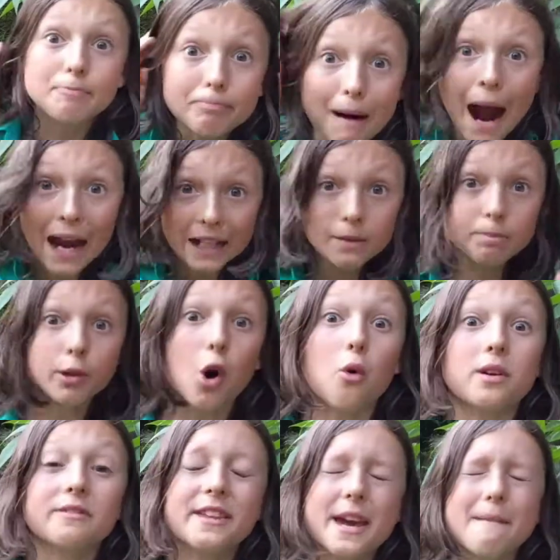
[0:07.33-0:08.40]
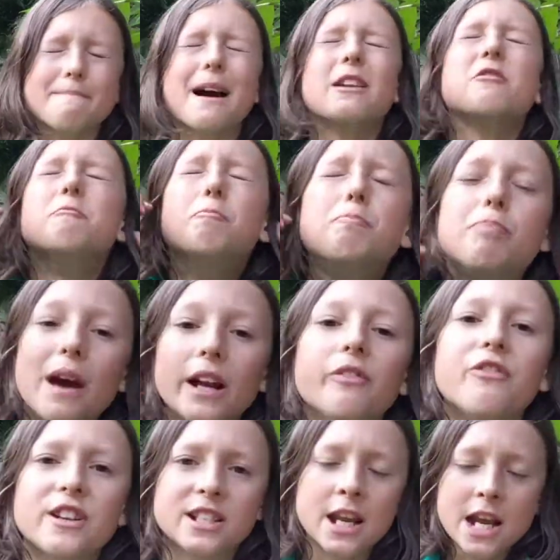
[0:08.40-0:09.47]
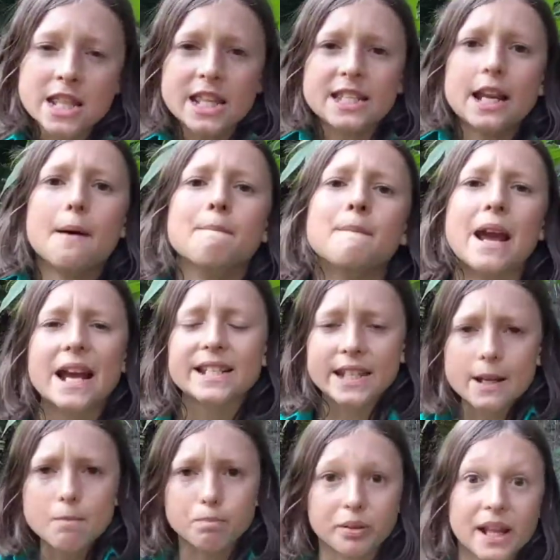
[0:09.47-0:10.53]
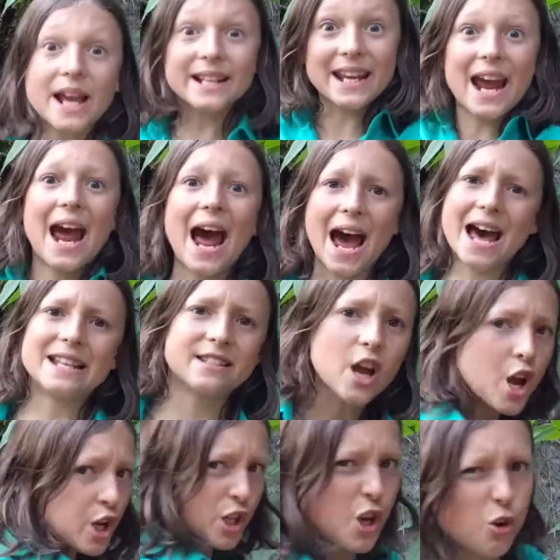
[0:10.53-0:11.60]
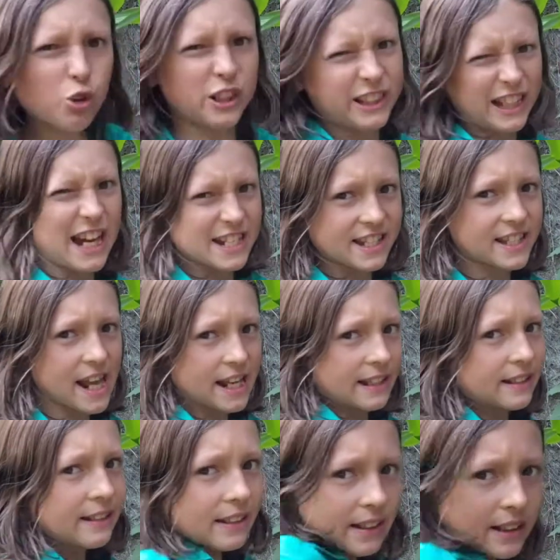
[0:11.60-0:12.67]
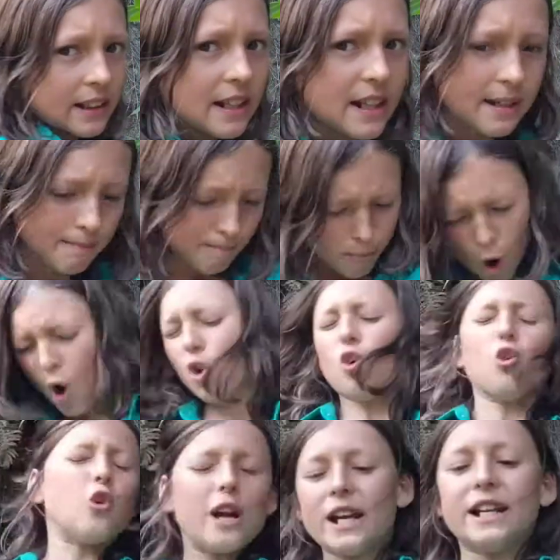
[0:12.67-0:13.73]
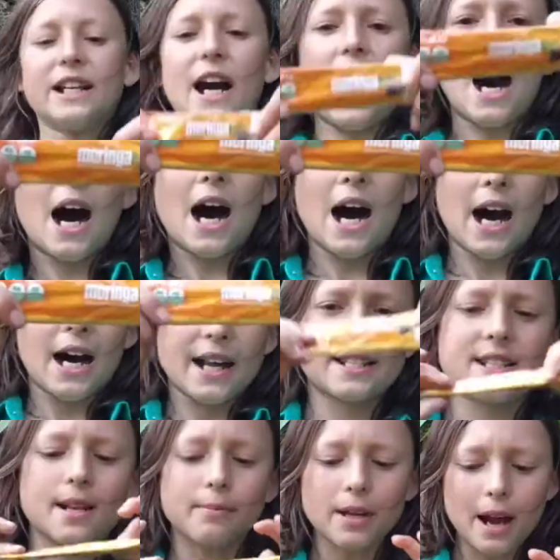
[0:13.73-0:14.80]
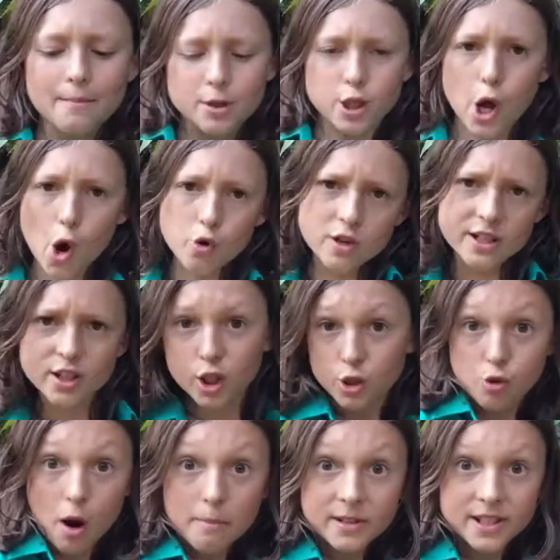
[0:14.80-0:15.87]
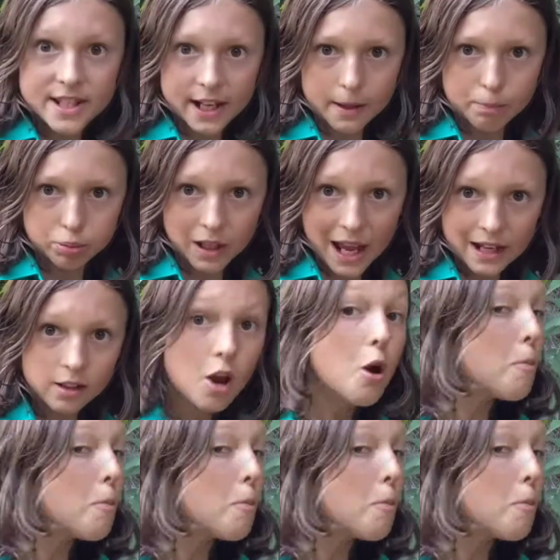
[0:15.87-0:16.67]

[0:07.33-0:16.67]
mind-blowing the amount of benefits this amazing plant has. You guessed it! Moringa! It's sometimes known as the drumstick plant